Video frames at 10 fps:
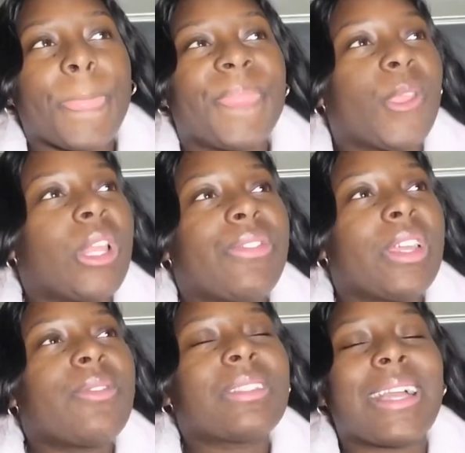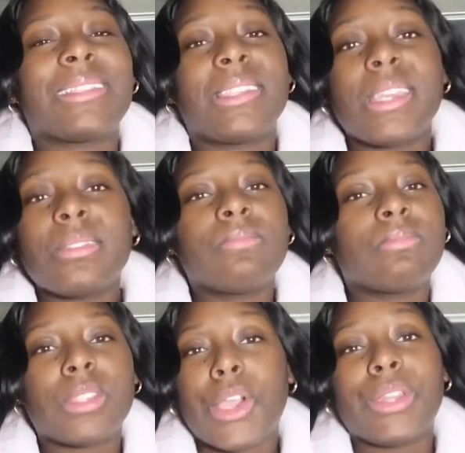don't even, it was like
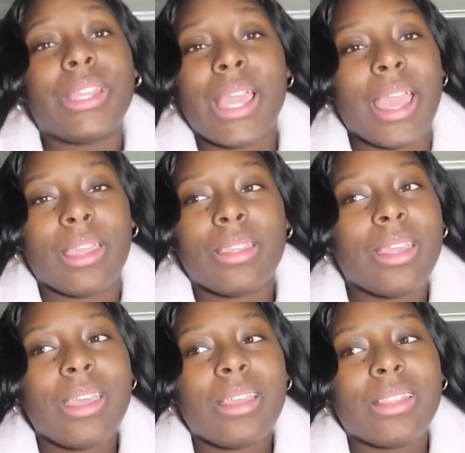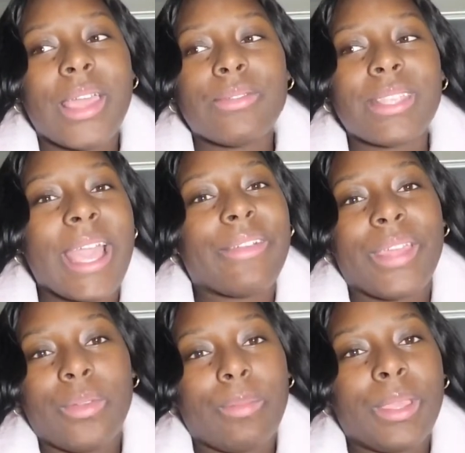10:39. They was
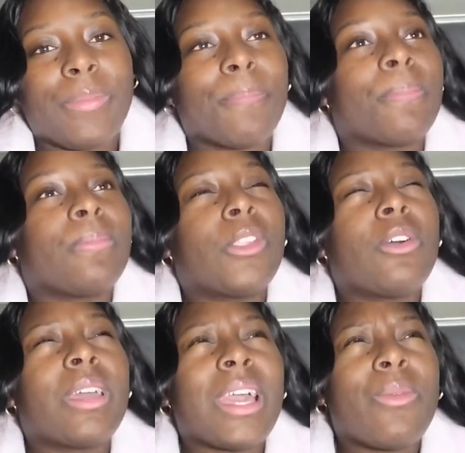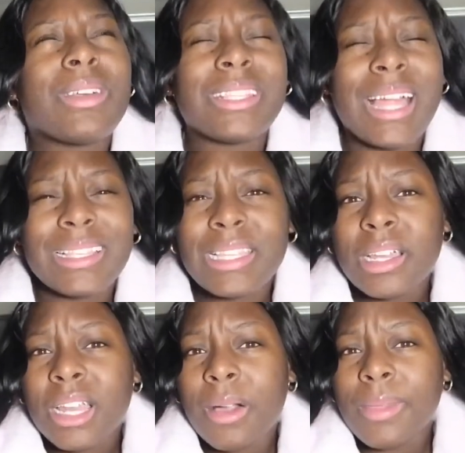aggravated with me. No, was it like 10
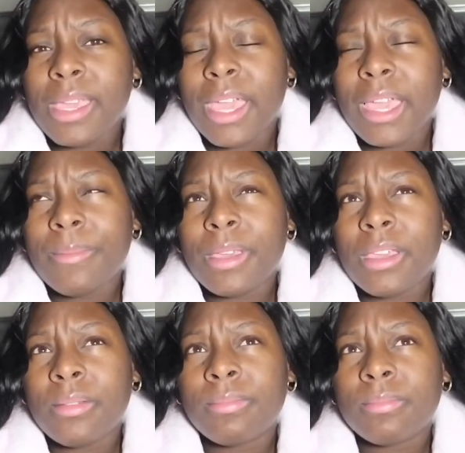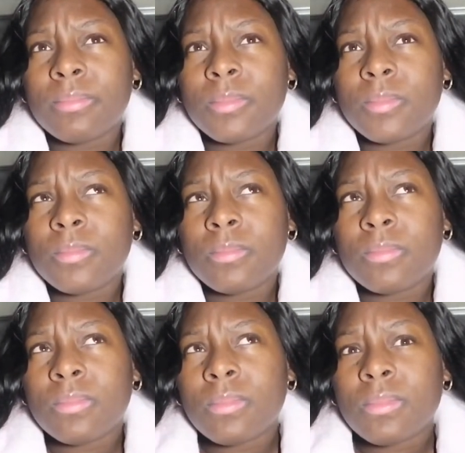o'clock when he came in?
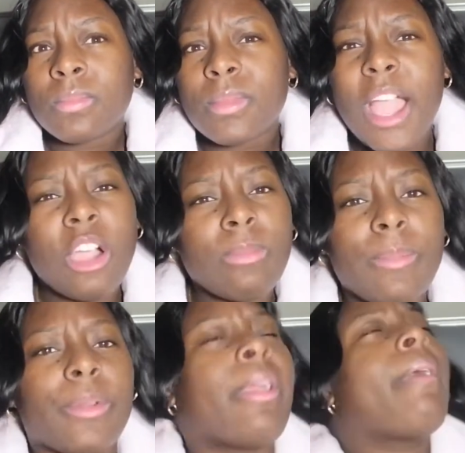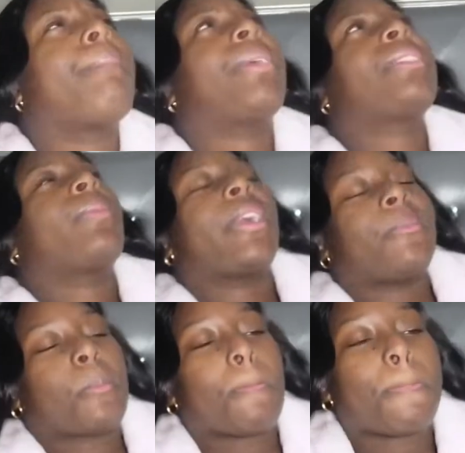I don't remember, but either way,